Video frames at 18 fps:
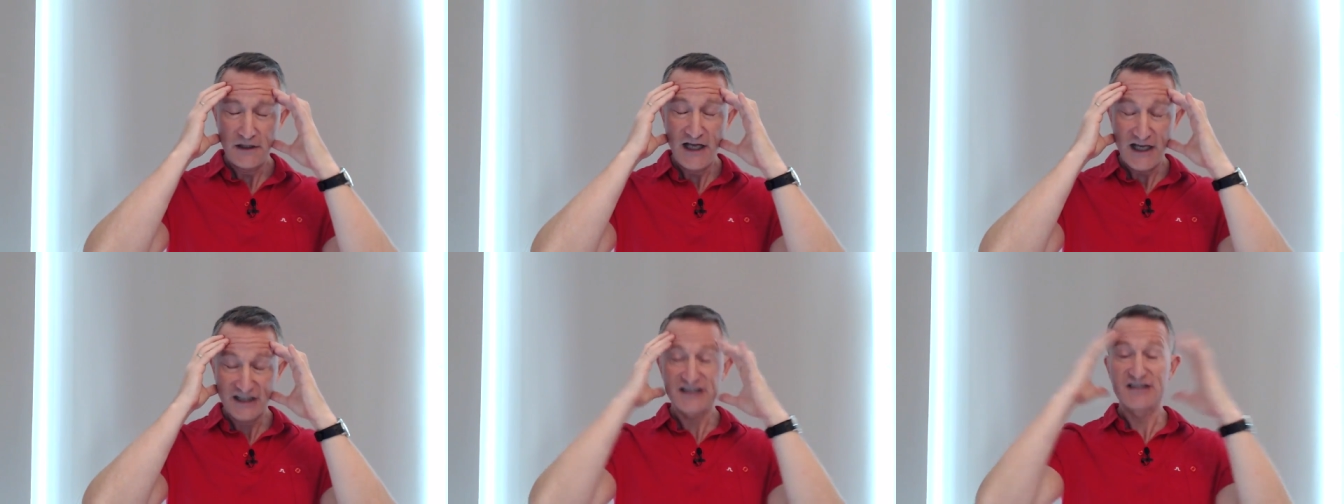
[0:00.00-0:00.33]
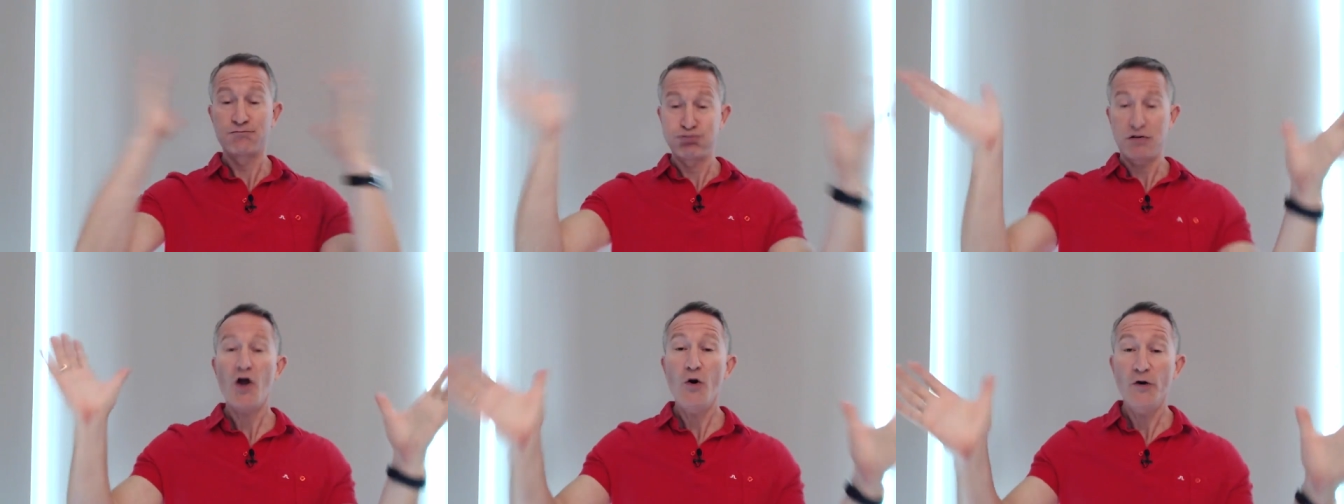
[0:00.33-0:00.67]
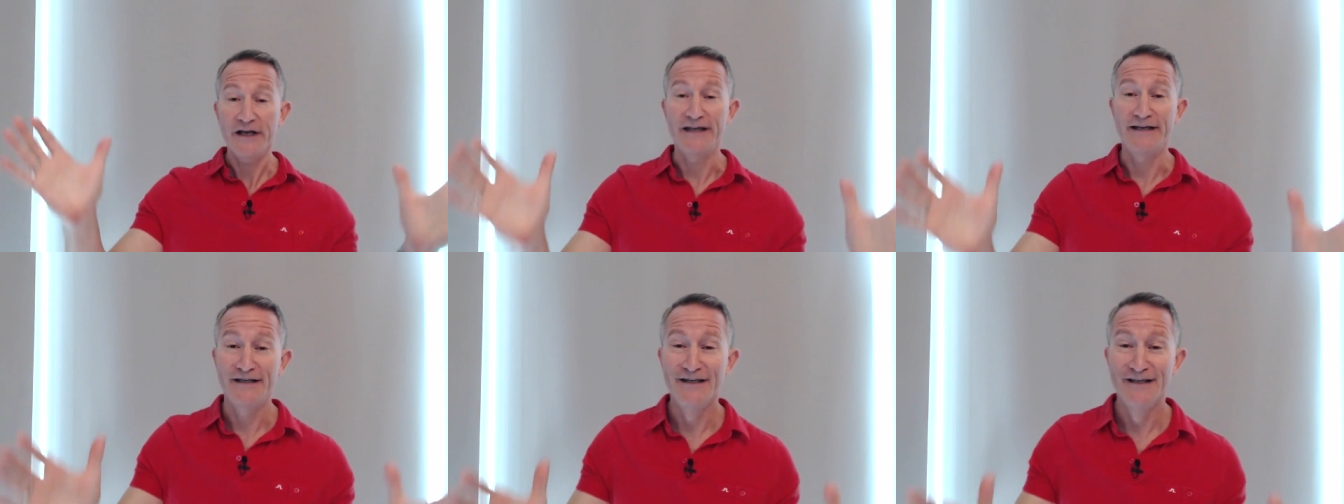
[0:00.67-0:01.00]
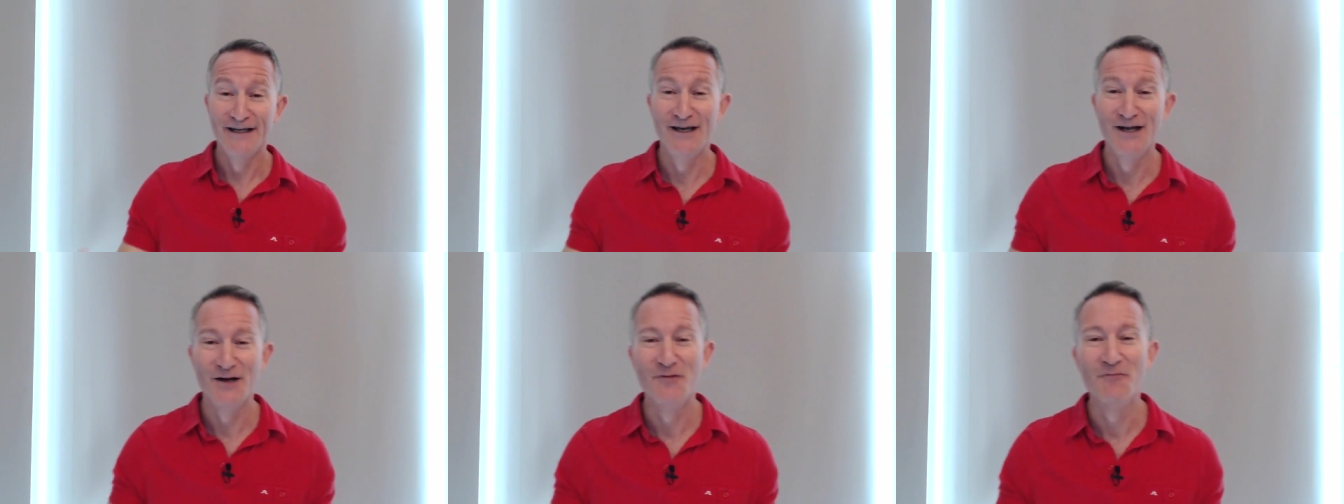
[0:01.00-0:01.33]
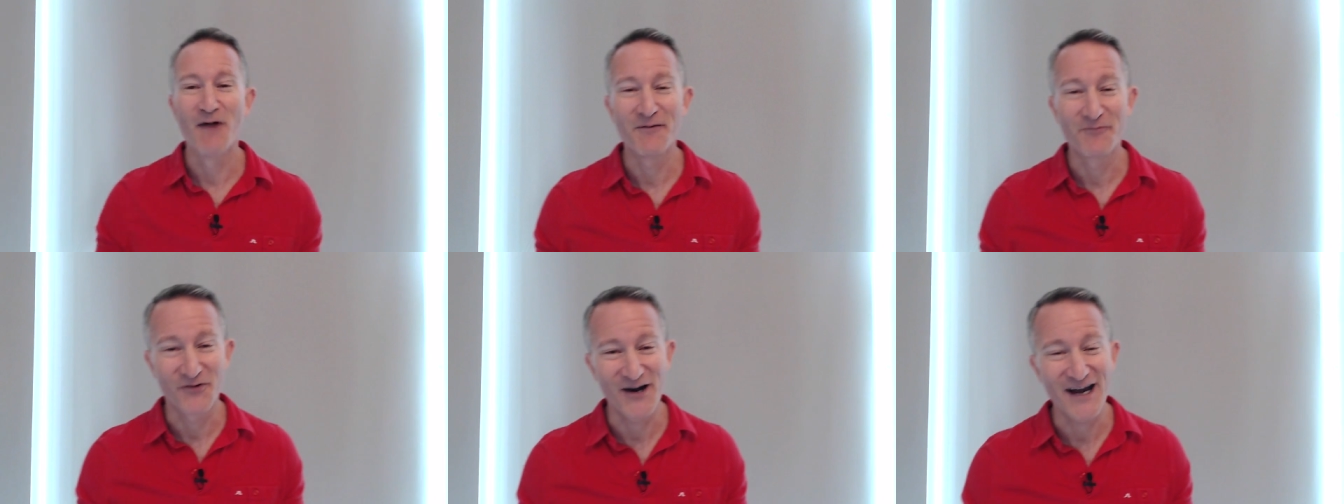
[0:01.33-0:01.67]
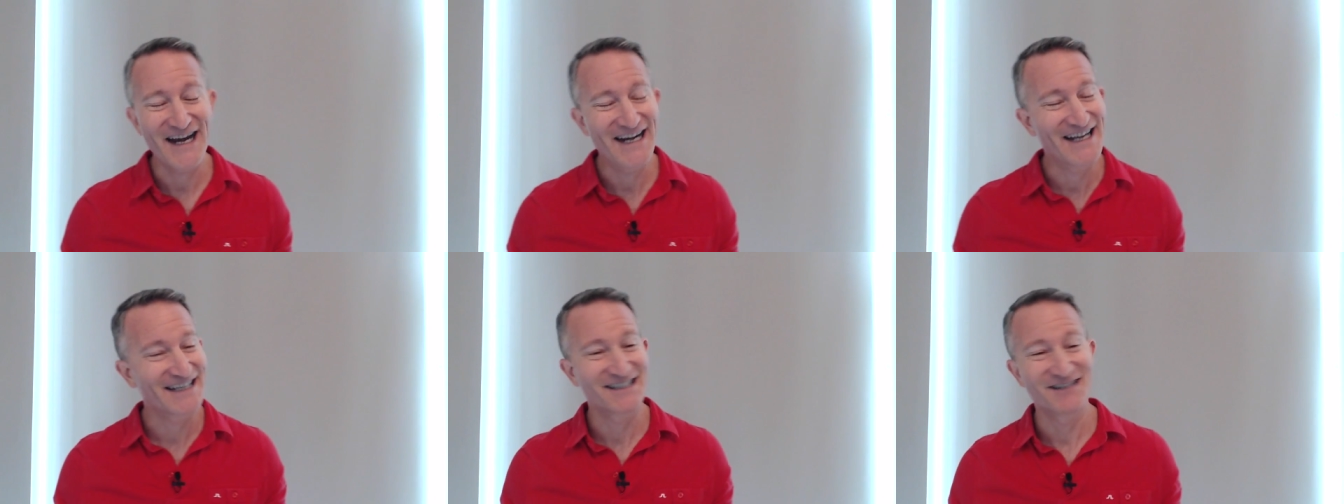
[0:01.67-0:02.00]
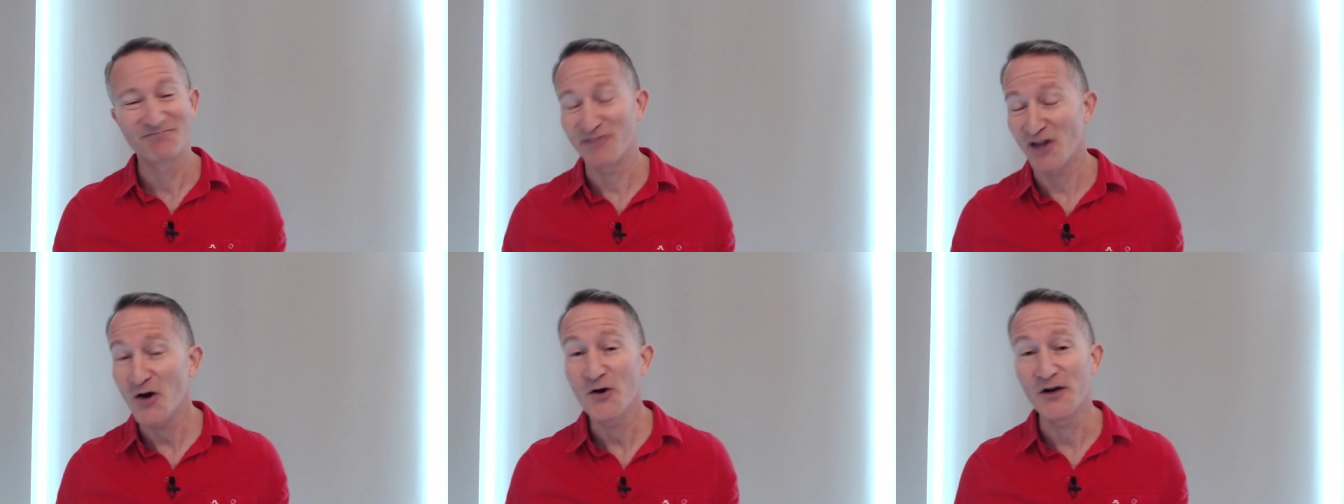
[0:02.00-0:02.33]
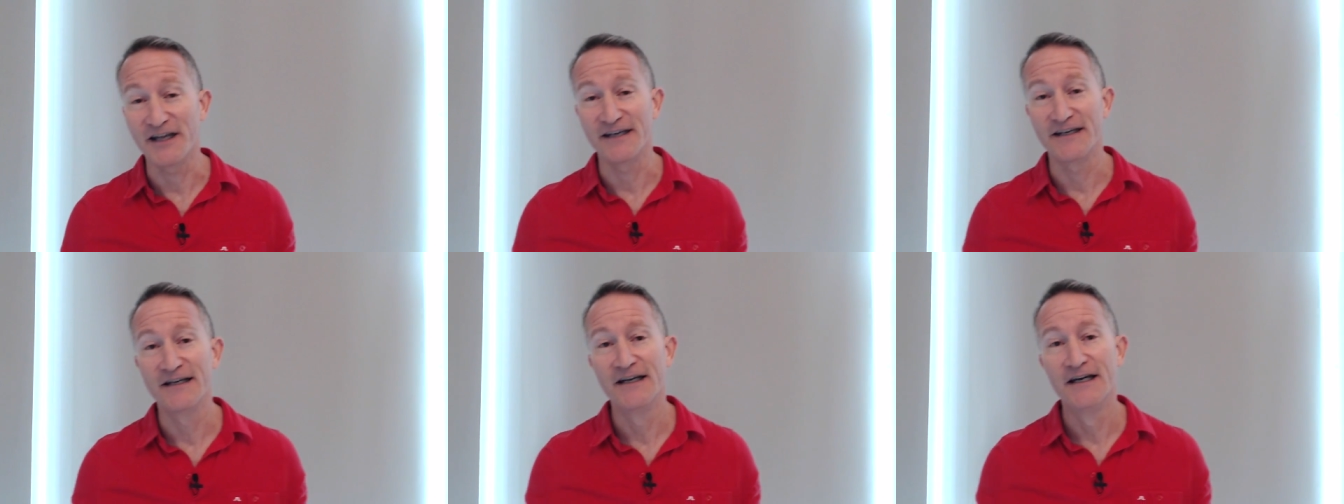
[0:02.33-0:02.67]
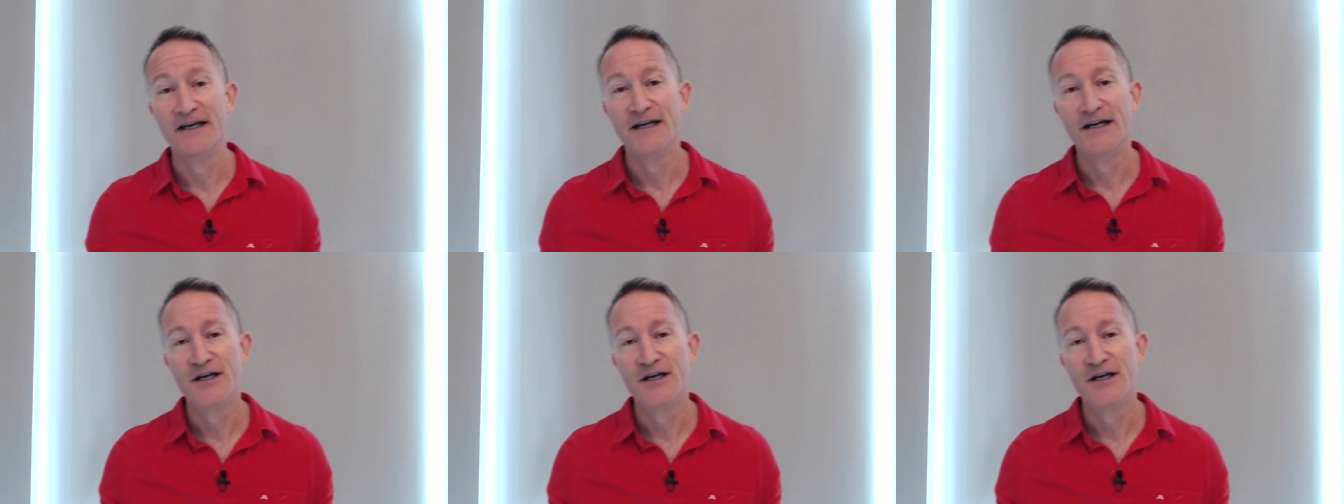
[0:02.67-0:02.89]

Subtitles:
exploded. My brain exploded.